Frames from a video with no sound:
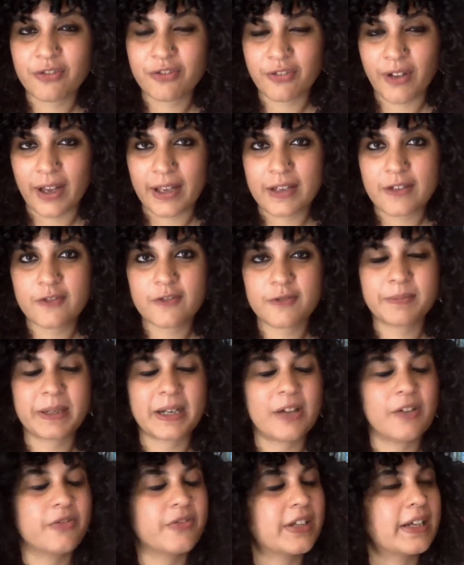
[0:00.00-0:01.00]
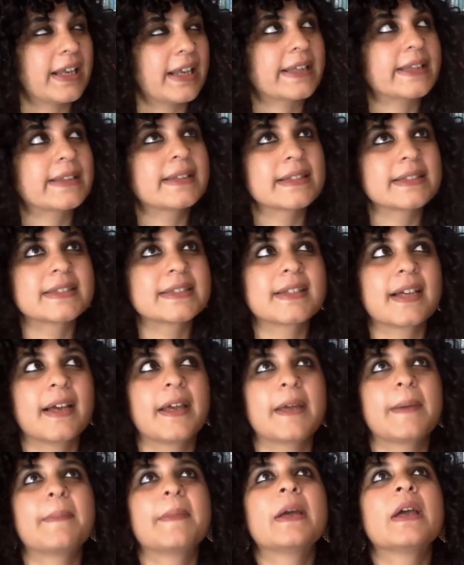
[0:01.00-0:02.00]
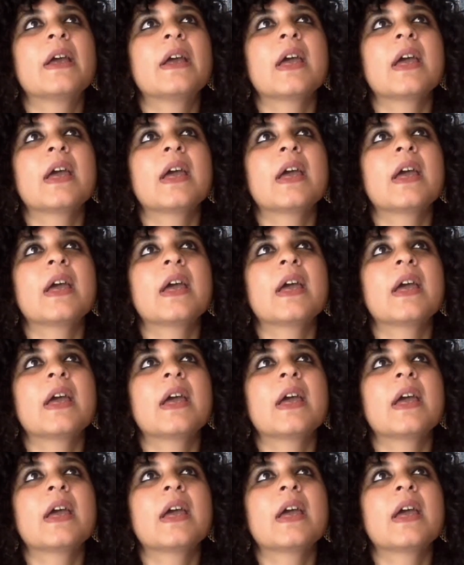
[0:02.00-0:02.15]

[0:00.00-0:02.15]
5, but I feel like this time